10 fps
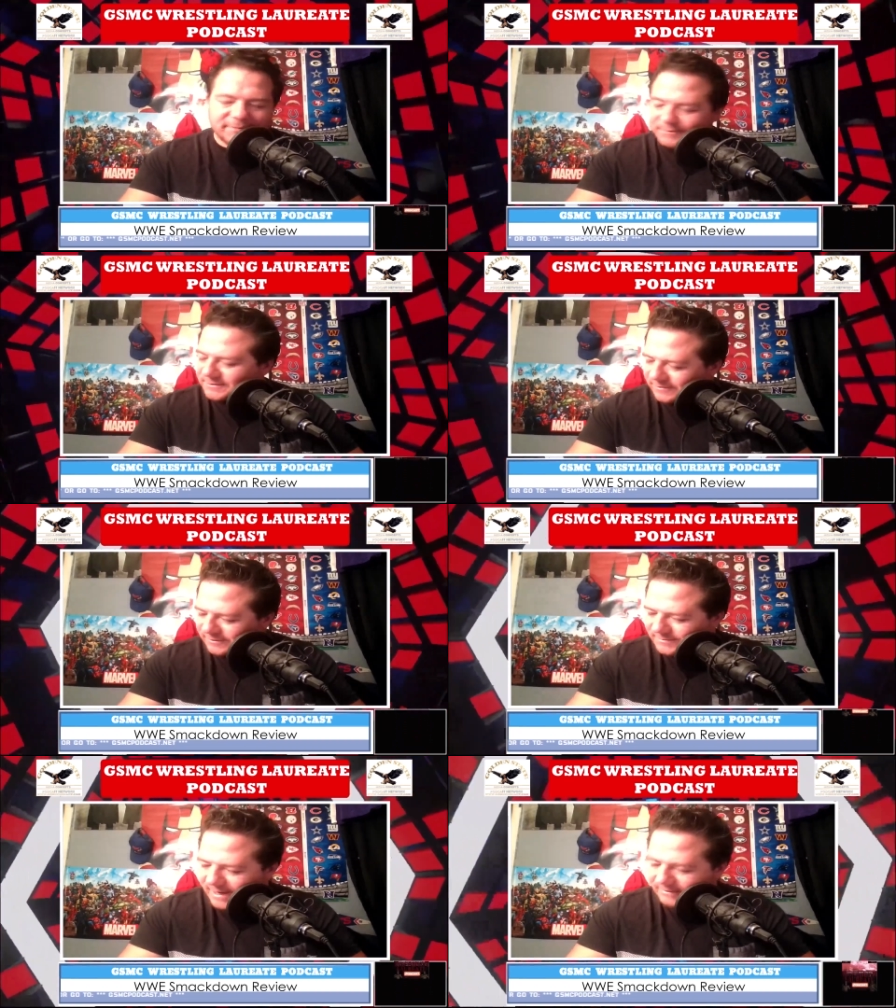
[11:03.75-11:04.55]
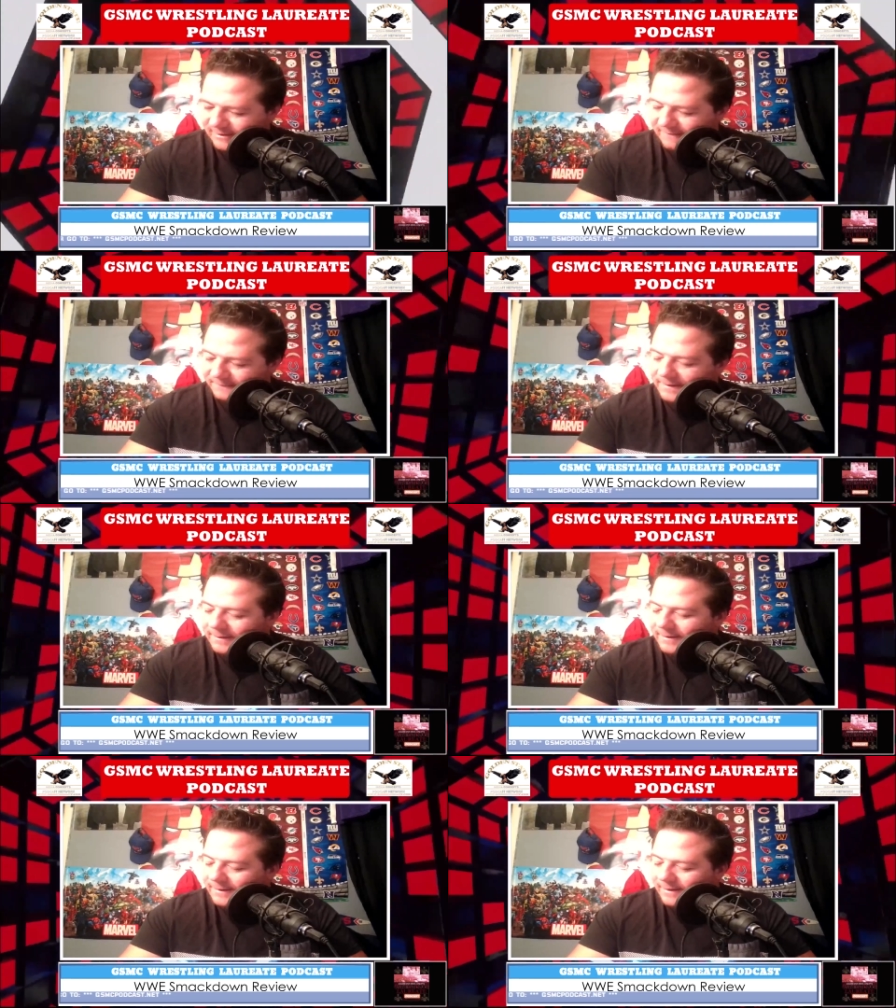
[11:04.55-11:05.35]
She was just on SmackDown.
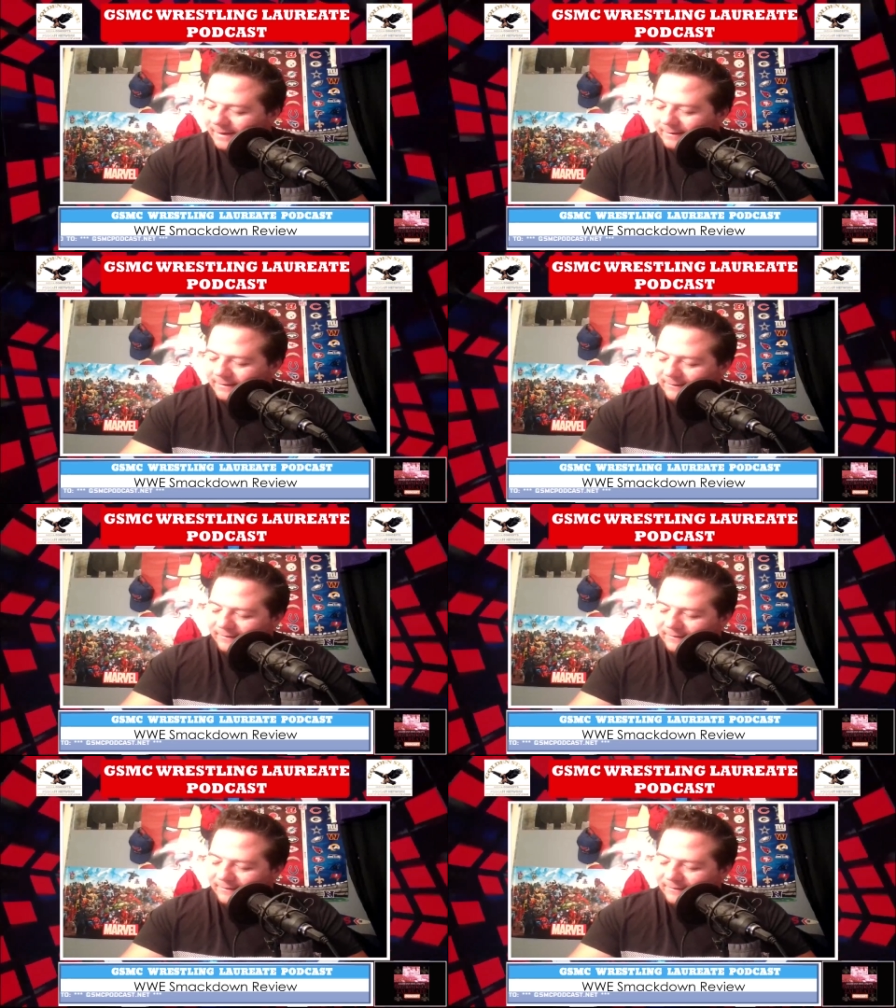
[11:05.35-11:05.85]
And you